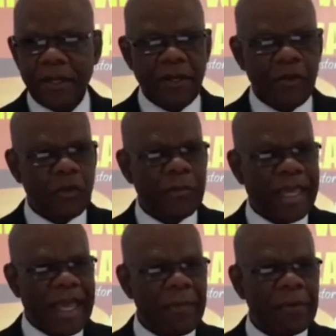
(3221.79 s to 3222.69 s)
you'll be
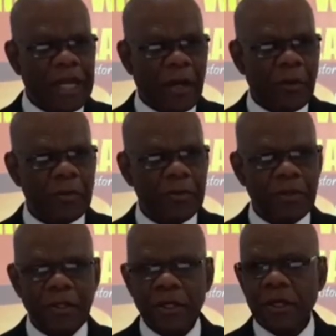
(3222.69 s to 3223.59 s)
able now
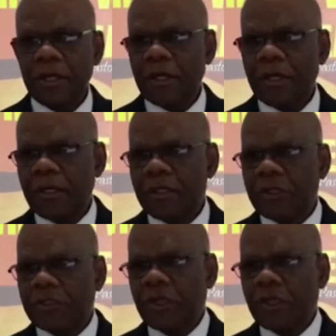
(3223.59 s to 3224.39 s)
to